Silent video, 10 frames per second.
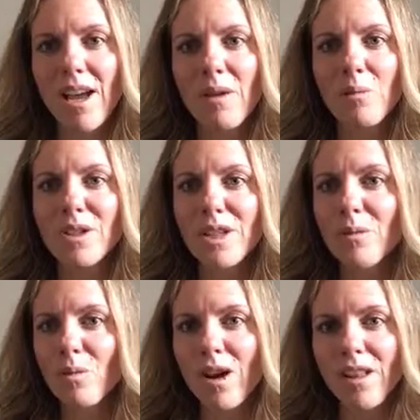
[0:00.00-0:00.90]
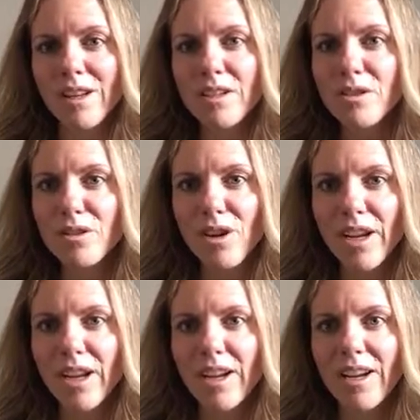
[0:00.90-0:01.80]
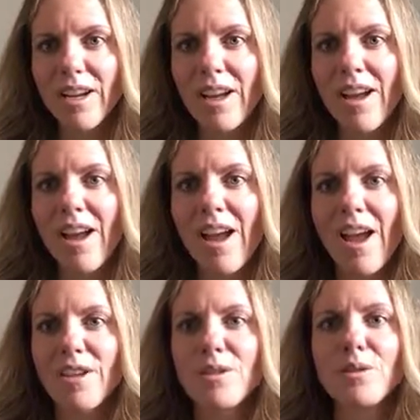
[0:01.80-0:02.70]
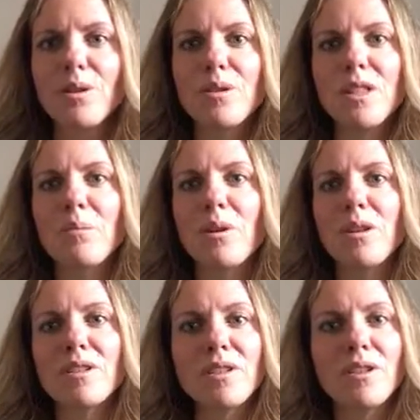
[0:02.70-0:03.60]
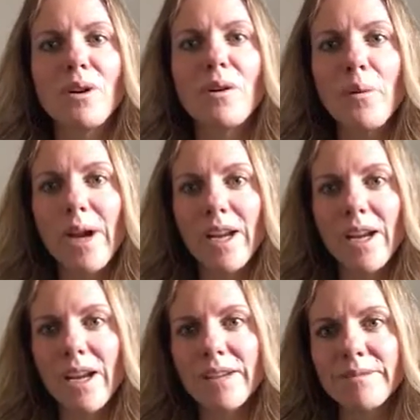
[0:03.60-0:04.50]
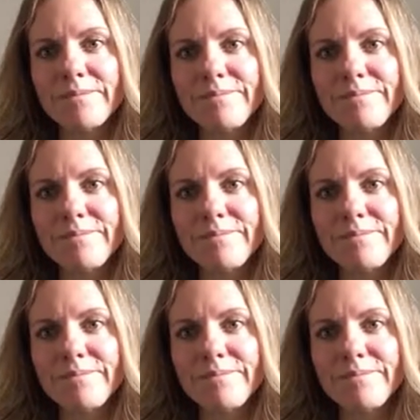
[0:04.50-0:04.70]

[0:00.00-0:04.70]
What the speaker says: and wish him well on his journey as you go deeper into your own awakening.